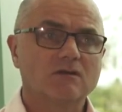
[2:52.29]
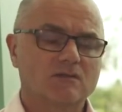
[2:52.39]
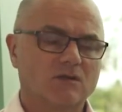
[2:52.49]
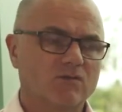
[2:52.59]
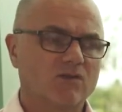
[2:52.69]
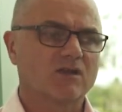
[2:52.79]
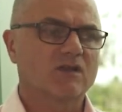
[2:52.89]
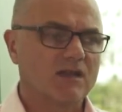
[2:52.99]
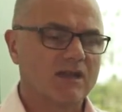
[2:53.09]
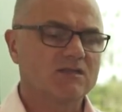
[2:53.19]
So we've got a
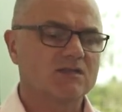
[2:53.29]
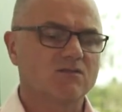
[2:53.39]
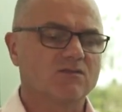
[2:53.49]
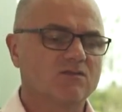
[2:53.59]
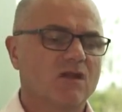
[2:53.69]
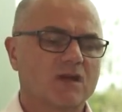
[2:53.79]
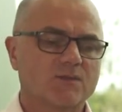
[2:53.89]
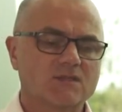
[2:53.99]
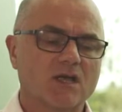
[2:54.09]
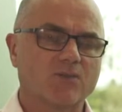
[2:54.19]
collective
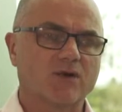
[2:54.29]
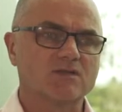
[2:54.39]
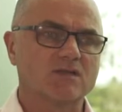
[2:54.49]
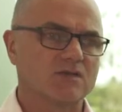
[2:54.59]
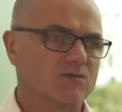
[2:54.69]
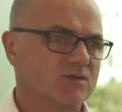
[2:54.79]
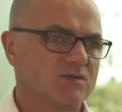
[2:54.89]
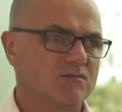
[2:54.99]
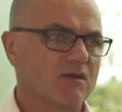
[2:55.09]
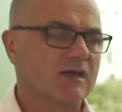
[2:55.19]
IWTO process, which
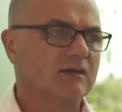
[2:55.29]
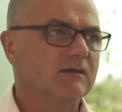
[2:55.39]
is great.